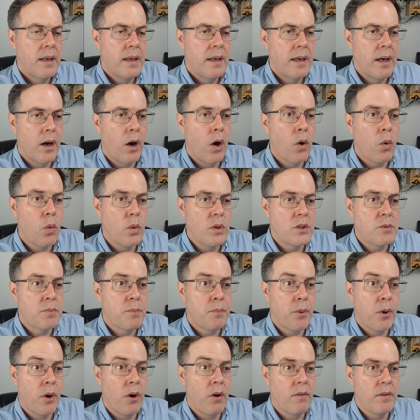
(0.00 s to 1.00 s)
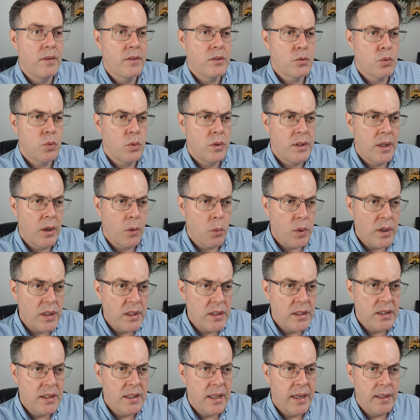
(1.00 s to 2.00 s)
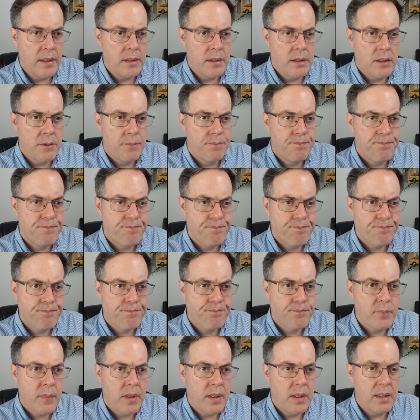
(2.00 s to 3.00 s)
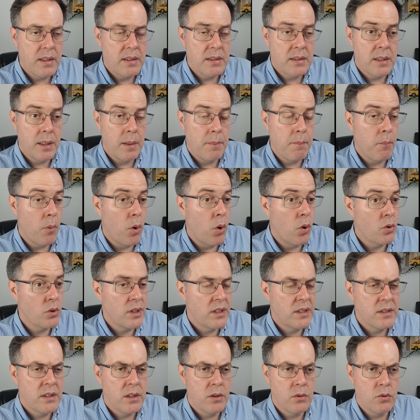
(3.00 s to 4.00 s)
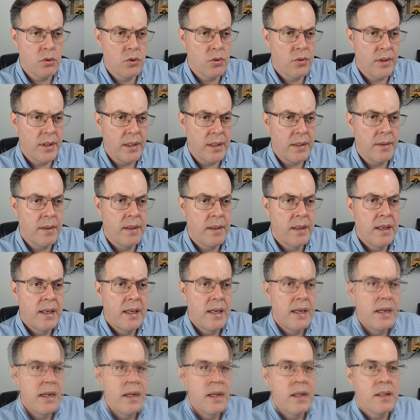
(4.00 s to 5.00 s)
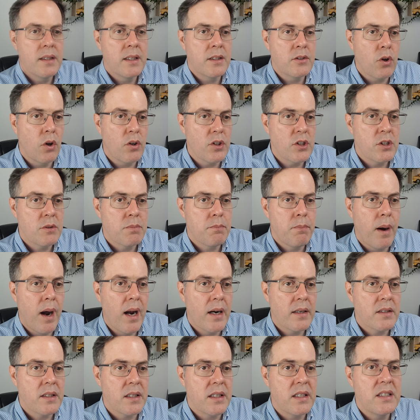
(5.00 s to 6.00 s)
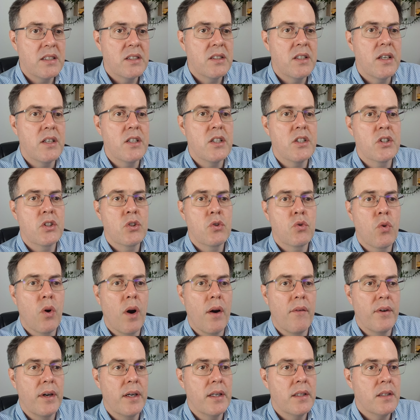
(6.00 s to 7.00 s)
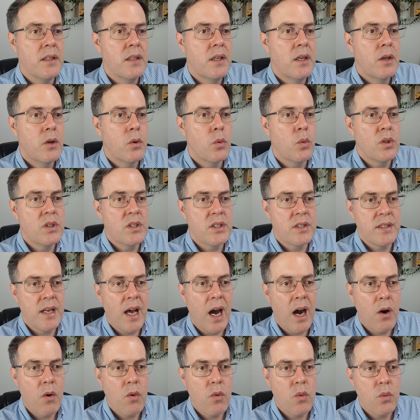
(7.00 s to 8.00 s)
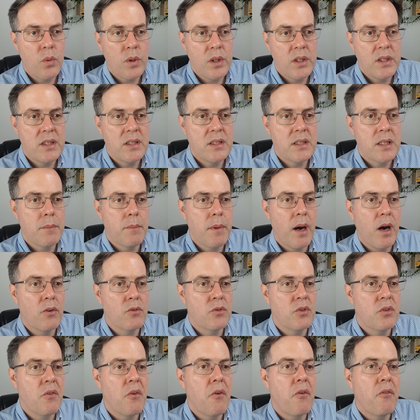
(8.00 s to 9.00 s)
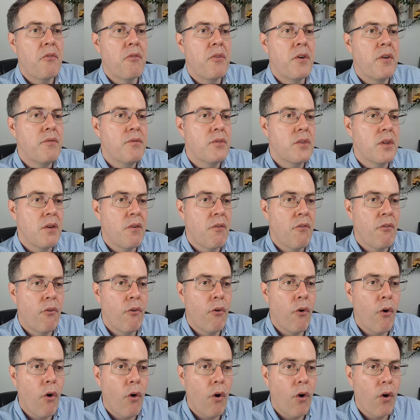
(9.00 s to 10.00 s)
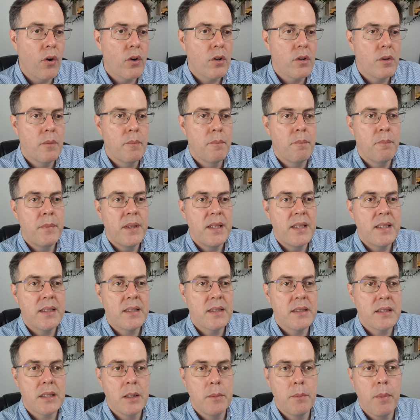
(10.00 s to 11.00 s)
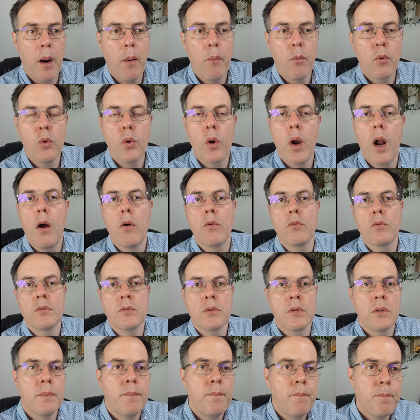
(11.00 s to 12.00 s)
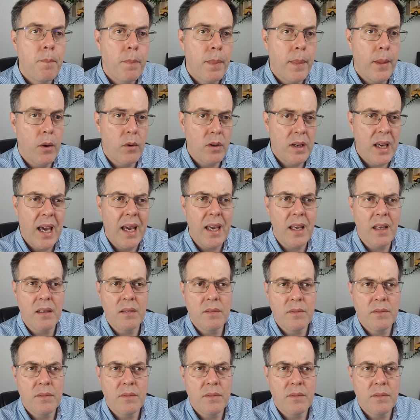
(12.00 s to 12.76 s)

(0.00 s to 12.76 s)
always problems with the windy days. It's the more dangerous thing. The tallest part is the scrubber, which now reaches about 54 meters above ground. Okay,